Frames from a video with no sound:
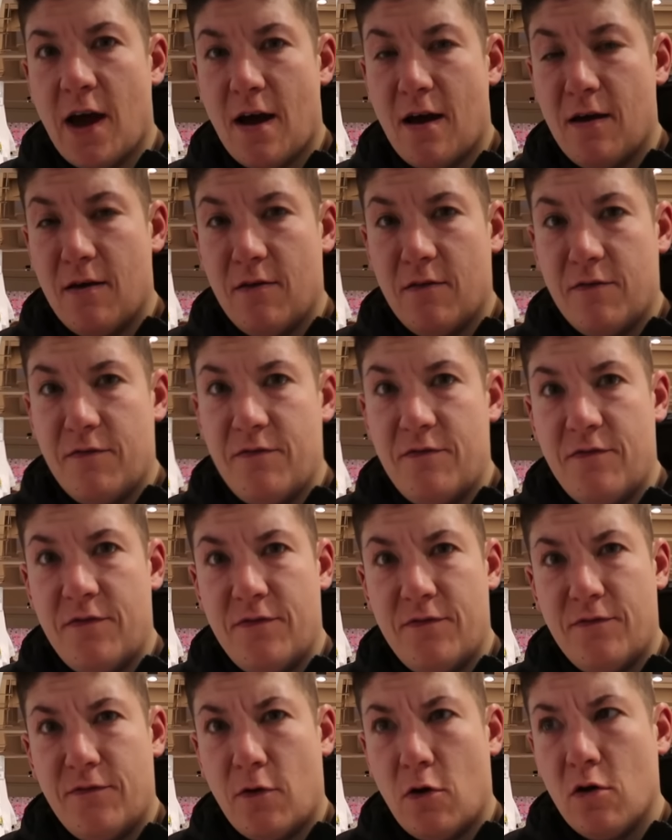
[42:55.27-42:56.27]
the right size.
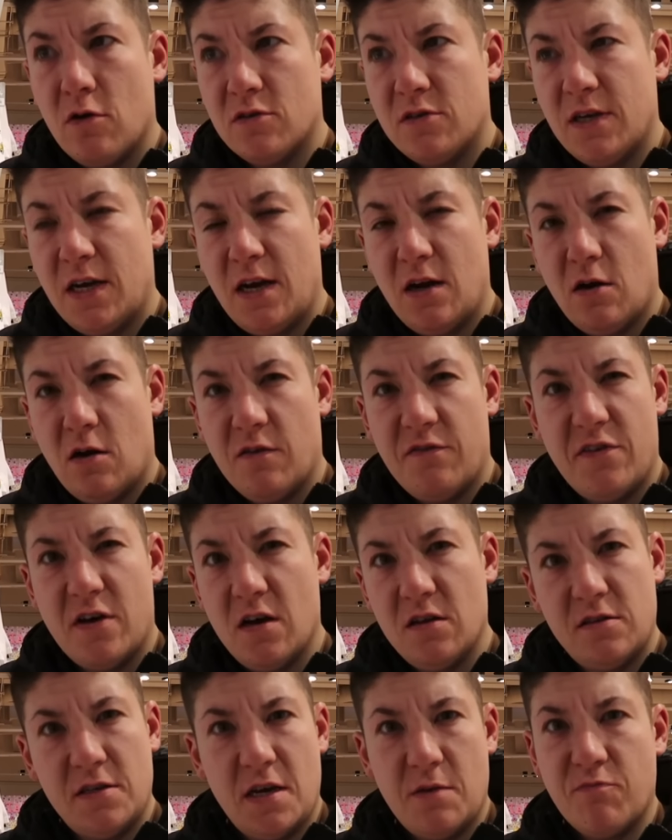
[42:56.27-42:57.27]
fourteen or
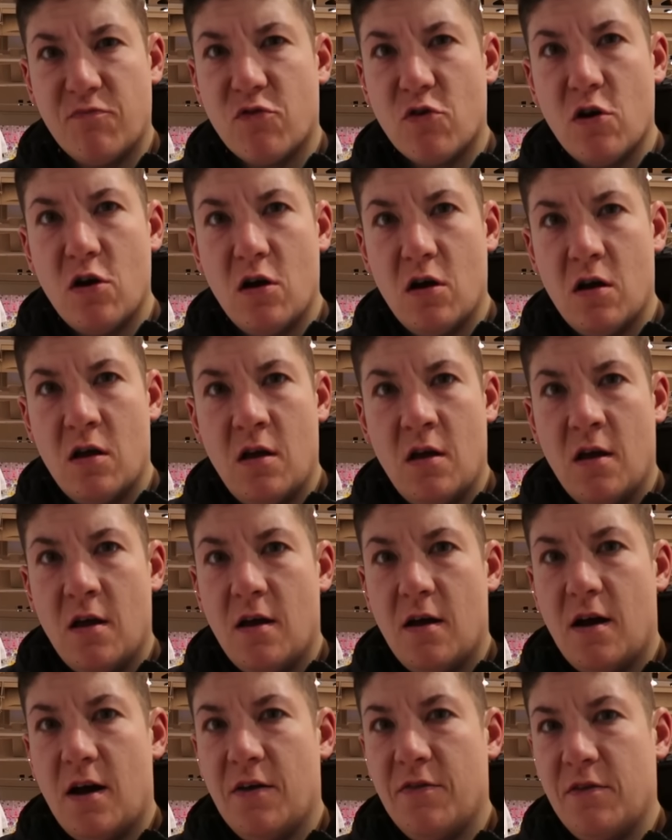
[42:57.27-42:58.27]
thirteen Pro,
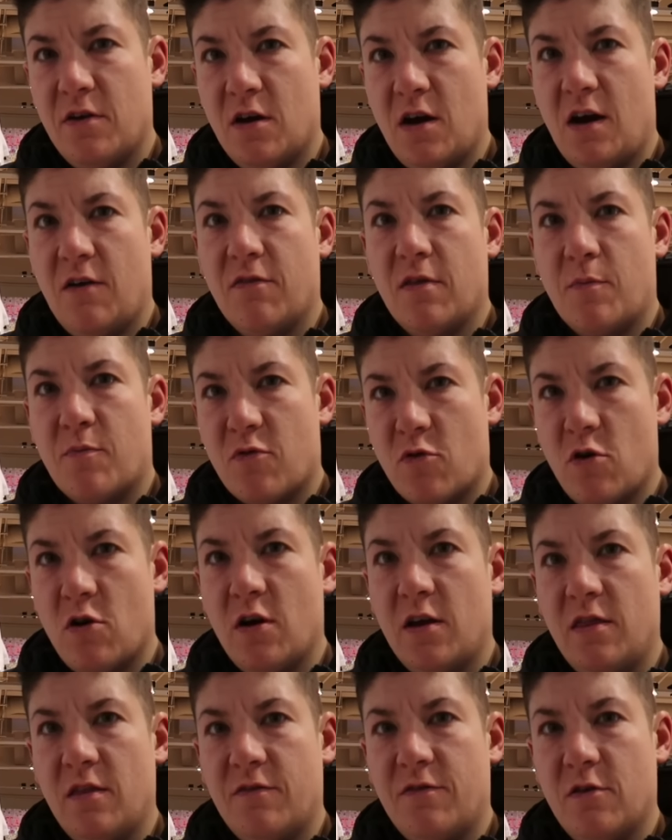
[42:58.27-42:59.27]
and they don't have the Pro.
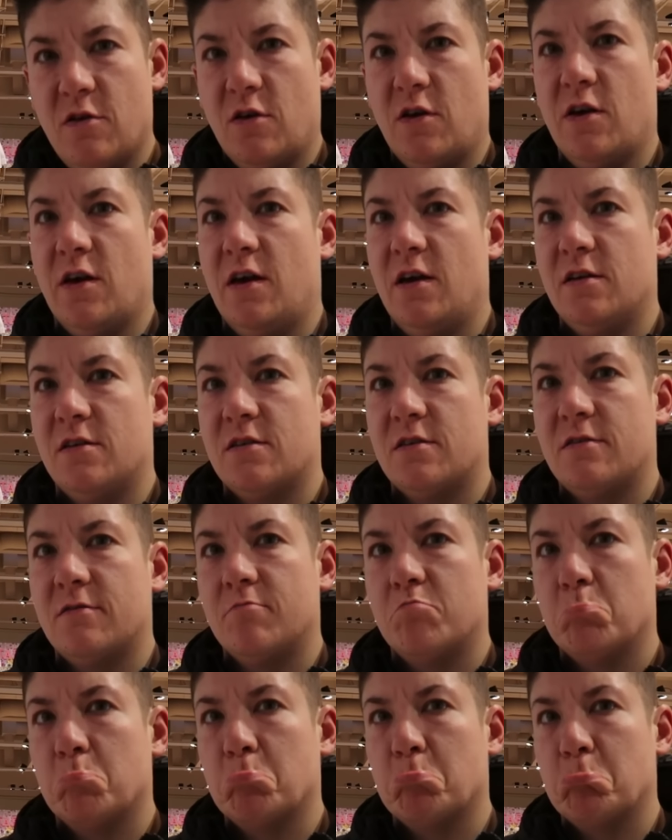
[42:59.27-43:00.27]
It's only iPhone
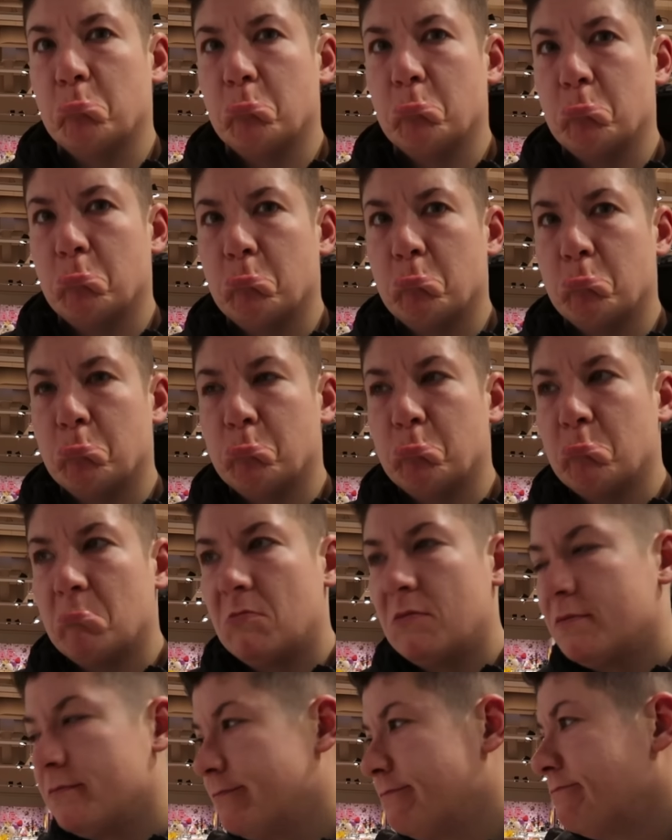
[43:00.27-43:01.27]
thirteen, fourteen, not
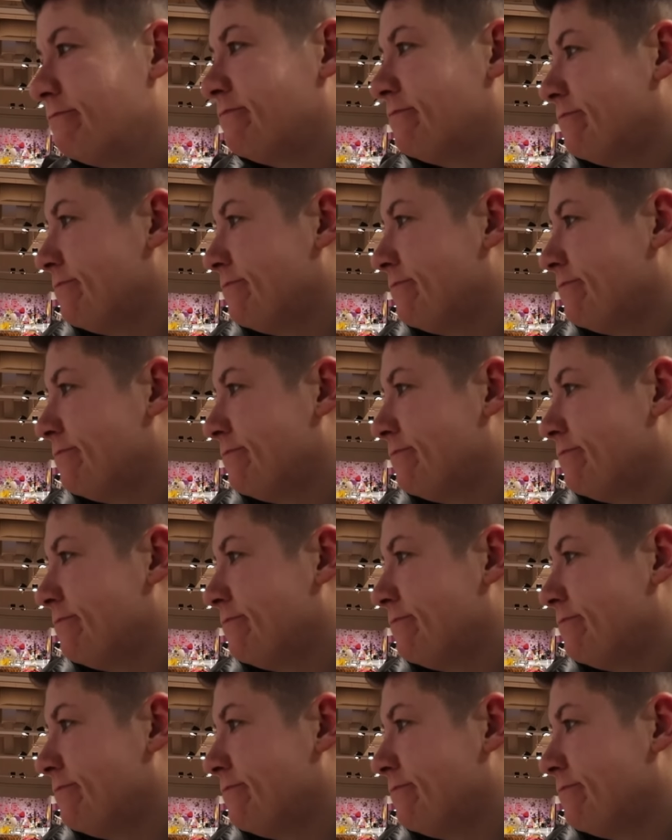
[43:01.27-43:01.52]
the Pro.